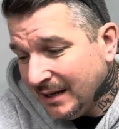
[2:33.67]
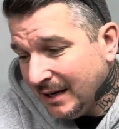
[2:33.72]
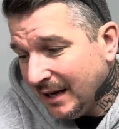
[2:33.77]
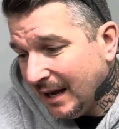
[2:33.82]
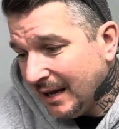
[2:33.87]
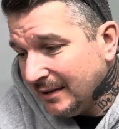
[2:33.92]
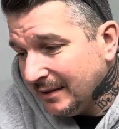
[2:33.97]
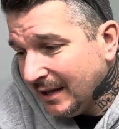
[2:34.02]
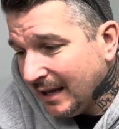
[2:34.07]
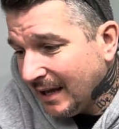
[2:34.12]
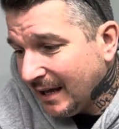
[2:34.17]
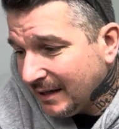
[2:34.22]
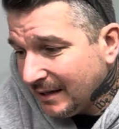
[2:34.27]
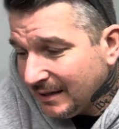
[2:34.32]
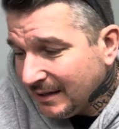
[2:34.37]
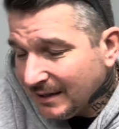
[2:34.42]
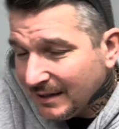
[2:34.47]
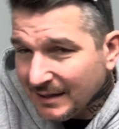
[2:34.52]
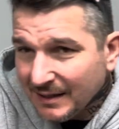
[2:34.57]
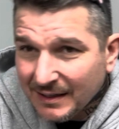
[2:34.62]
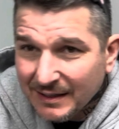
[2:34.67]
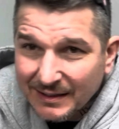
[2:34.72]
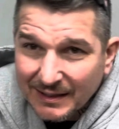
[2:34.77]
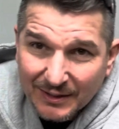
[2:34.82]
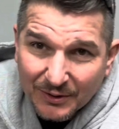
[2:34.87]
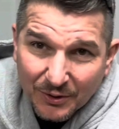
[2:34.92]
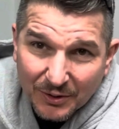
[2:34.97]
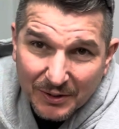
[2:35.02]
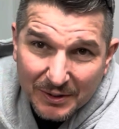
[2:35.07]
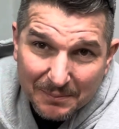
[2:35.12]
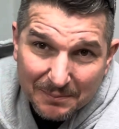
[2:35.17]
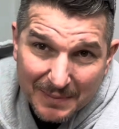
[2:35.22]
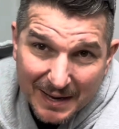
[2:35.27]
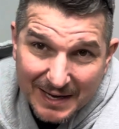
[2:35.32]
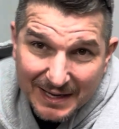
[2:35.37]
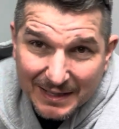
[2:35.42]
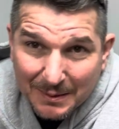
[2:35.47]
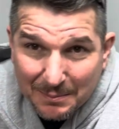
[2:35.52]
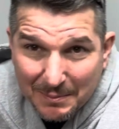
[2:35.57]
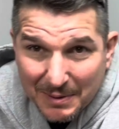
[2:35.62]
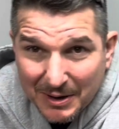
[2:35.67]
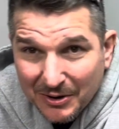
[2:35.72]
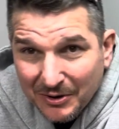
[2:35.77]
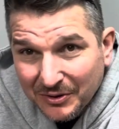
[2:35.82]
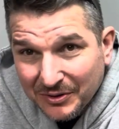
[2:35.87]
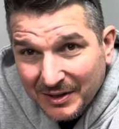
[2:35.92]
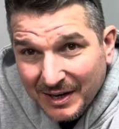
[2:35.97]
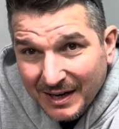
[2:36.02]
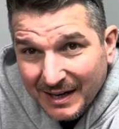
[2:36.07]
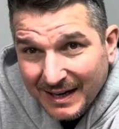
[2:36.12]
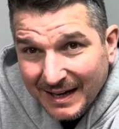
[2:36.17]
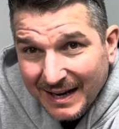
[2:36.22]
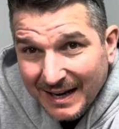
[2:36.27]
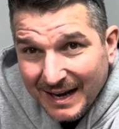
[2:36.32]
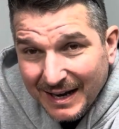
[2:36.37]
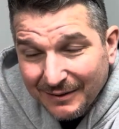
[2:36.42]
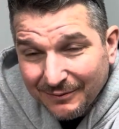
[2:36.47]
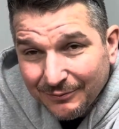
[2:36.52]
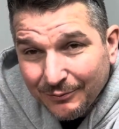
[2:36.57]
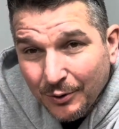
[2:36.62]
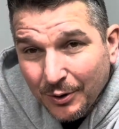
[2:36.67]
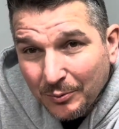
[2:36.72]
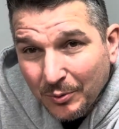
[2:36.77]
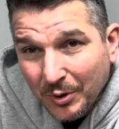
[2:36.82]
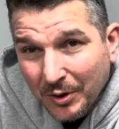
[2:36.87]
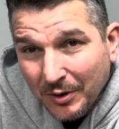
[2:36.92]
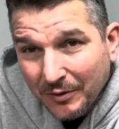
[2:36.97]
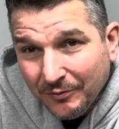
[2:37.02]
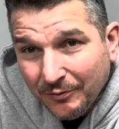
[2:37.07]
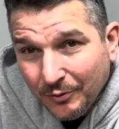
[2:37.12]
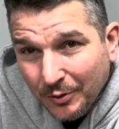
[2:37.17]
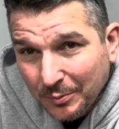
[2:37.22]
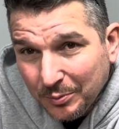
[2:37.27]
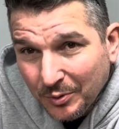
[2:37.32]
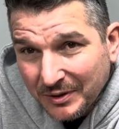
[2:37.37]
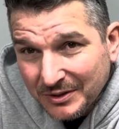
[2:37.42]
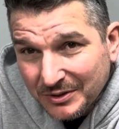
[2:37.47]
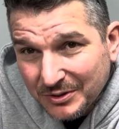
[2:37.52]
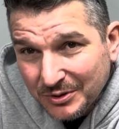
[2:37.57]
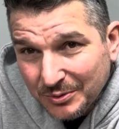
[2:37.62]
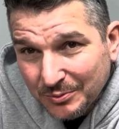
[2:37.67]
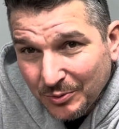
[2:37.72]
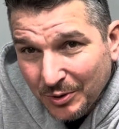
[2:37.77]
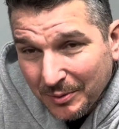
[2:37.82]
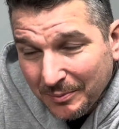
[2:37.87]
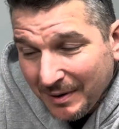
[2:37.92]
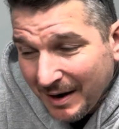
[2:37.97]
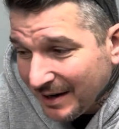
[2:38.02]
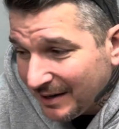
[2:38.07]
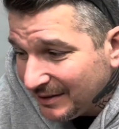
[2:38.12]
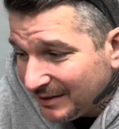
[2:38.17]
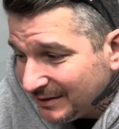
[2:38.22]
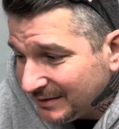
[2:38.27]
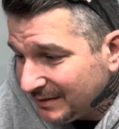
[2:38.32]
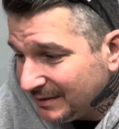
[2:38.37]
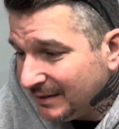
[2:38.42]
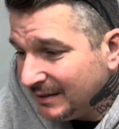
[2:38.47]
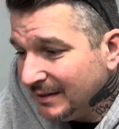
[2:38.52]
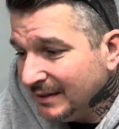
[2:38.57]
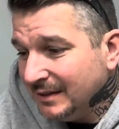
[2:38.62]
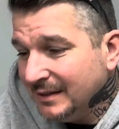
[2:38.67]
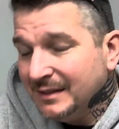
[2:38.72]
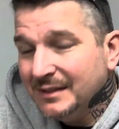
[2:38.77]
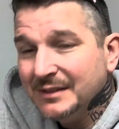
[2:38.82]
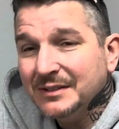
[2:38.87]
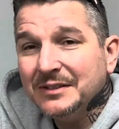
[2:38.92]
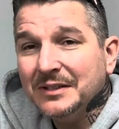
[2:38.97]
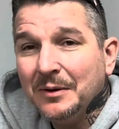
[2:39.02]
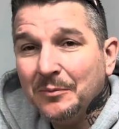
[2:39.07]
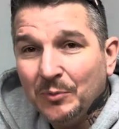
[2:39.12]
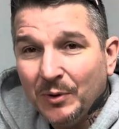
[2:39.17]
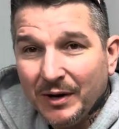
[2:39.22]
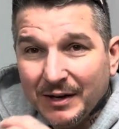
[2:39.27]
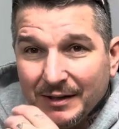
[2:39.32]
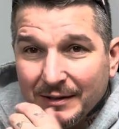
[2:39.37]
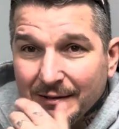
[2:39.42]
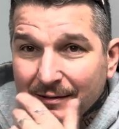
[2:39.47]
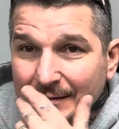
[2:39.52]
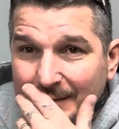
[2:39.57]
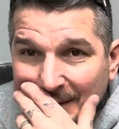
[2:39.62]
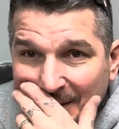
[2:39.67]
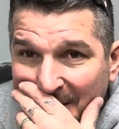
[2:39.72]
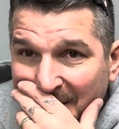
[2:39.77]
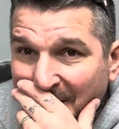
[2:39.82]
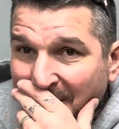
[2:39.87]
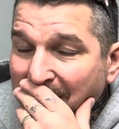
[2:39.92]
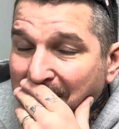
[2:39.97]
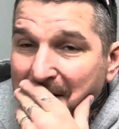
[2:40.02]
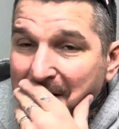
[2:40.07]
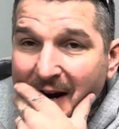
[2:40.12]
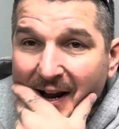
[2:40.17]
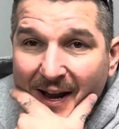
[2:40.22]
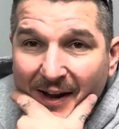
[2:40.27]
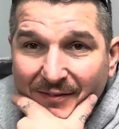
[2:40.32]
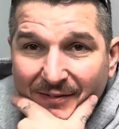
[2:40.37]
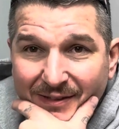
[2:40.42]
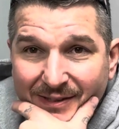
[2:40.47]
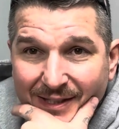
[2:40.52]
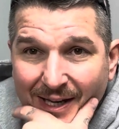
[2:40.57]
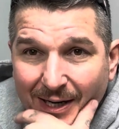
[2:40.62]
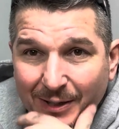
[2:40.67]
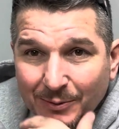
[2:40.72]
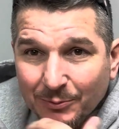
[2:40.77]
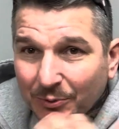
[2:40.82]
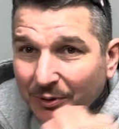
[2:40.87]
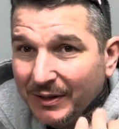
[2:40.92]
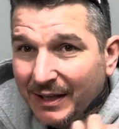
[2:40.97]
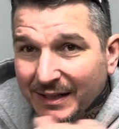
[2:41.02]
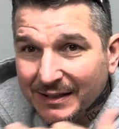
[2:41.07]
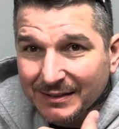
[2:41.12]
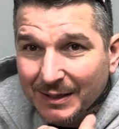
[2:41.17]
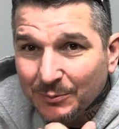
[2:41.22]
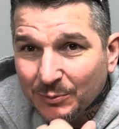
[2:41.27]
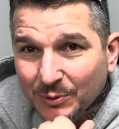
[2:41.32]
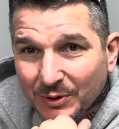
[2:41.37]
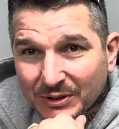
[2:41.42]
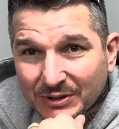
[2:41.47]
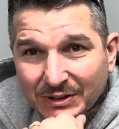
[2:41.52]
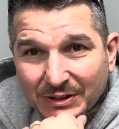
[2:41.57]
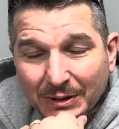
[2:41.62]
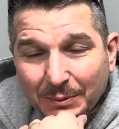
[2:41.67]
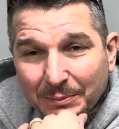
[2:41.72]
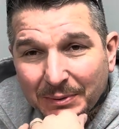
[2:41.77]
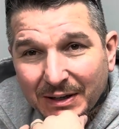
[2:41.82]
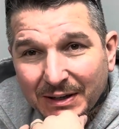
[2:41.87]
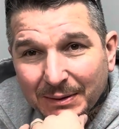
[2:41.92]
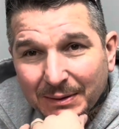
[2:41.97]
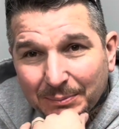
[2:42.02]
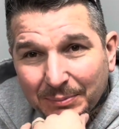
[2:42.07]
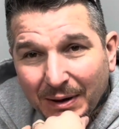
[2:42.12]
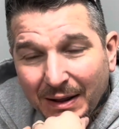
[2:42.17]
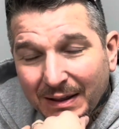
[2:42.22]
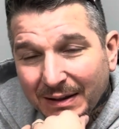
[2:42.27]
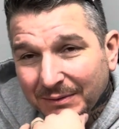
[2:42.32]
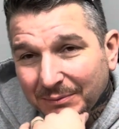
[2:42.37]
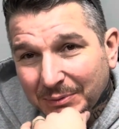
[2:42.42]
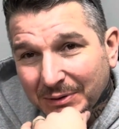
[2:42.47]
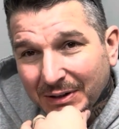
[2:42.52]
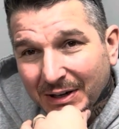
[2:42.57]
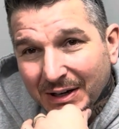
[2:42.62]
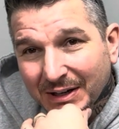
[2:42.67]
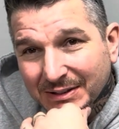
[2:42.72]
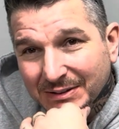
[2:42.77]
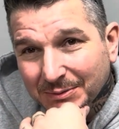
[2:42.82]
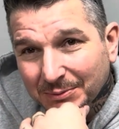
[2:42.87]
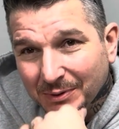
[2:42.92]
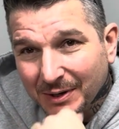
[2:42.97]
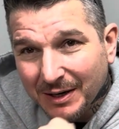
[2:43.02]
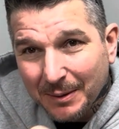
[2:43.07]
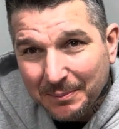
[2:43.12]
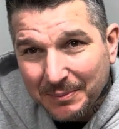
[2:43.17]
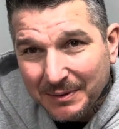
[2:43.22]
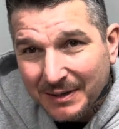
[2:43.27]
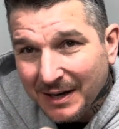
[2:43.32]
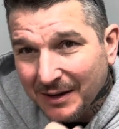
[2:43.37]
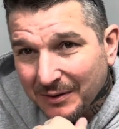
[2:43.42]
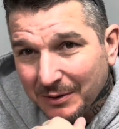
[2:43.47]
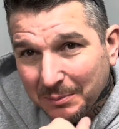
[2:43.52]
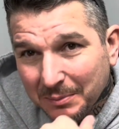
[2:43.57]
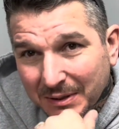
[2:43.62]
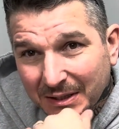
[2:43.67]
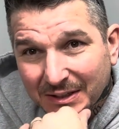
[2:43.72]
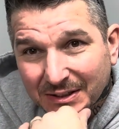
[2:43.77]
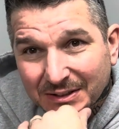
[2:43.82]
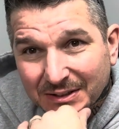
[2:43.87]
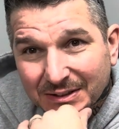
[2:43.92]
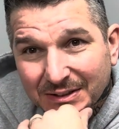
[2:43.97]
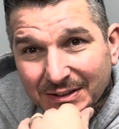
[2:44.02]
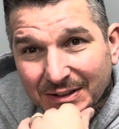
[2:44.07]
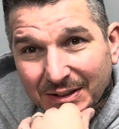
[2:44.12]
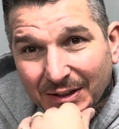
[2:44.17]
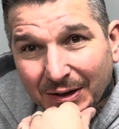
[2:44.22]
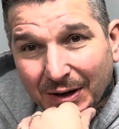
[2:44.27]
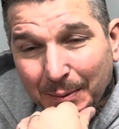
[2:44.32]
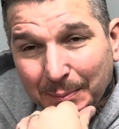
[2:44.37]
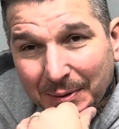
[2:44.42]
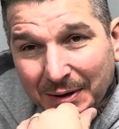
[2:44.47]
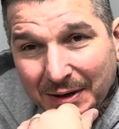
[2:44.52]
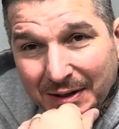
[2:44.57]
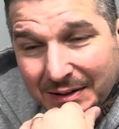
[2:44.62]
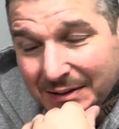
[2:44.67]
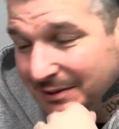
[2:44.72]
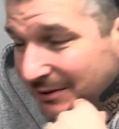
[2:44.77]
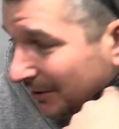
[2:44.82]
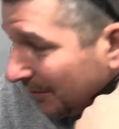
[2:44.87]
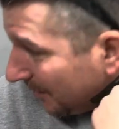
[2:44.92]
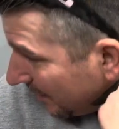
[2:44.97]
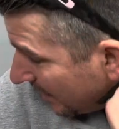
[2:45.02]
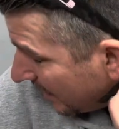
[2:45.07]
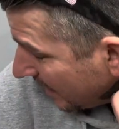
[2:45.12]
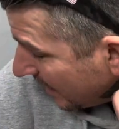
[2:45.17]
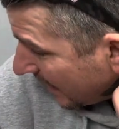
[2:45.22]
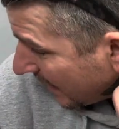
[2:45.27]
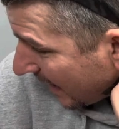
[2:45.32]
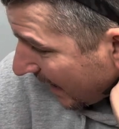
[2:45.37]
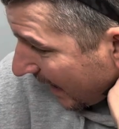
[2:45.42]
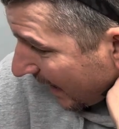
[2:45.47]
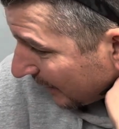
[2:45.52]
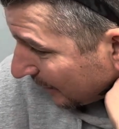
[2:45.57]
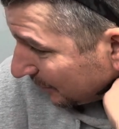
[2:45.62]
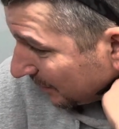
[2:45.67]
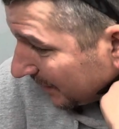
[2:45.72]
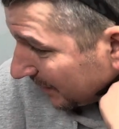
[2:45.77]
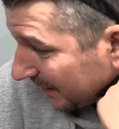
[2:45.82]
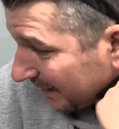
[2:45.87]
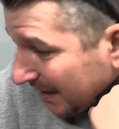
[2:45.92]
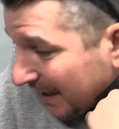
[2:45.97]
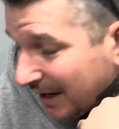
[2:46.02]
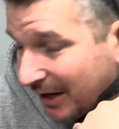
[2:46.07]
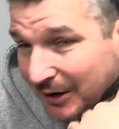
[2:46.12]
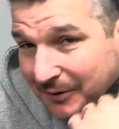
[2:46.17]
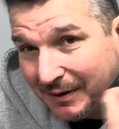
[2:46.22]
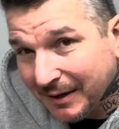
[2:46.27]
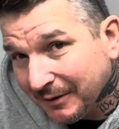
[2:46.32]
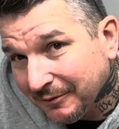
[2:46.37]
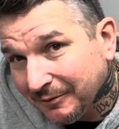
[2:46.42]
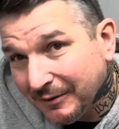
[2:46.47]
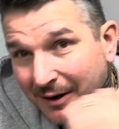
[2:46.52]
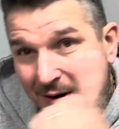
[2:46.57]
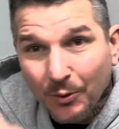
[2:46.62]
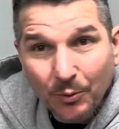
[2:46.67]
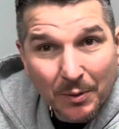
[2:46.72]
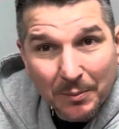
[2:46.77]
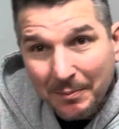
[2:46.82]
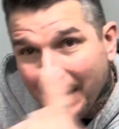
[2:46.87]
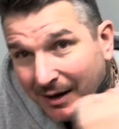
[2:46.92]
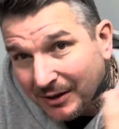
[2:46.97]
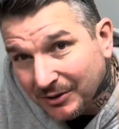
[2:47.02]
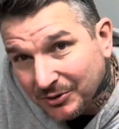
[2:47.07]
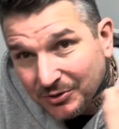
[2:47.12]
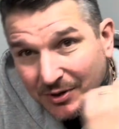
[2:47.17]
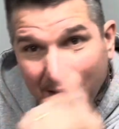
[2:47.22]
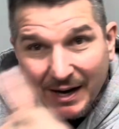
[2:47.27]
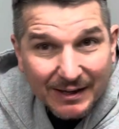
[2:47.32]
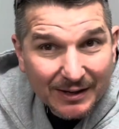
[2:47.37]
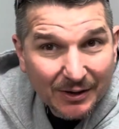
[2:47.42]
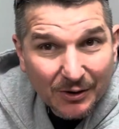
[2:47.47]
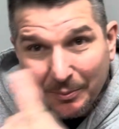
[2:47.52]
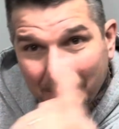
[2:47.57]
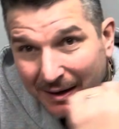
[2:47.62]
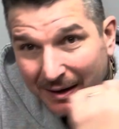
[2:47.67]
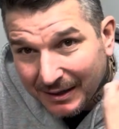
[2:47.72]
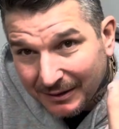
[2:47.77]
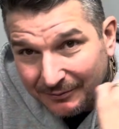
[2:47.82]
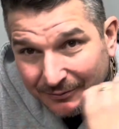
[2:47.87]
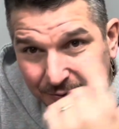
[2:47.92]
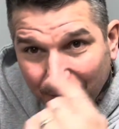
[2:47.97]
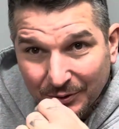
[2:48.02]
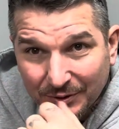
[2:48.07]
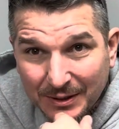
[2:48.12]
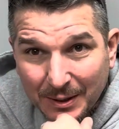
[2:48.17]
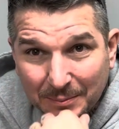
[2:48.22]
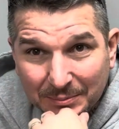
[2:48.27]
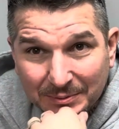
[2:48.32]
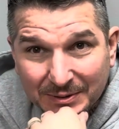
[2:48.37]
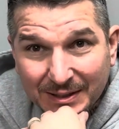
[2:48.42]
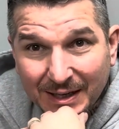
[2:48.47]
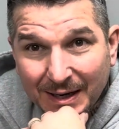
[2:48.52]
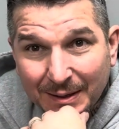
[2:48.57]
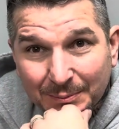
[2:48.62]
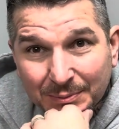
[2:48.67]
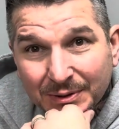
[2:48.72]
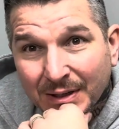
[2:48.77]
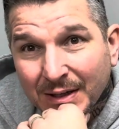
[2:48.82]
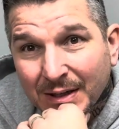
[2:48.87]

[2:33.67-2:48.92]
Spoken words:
And then in order to make it a marathon, I got to add 4.2 more miles somewhere. So I haven't decided where that somewhere is going to be. It probably would be nice to run up and down the beach. You know what I mean? So I don't really care. If I can find a 1 mile track, I'll go back and forth a couple times.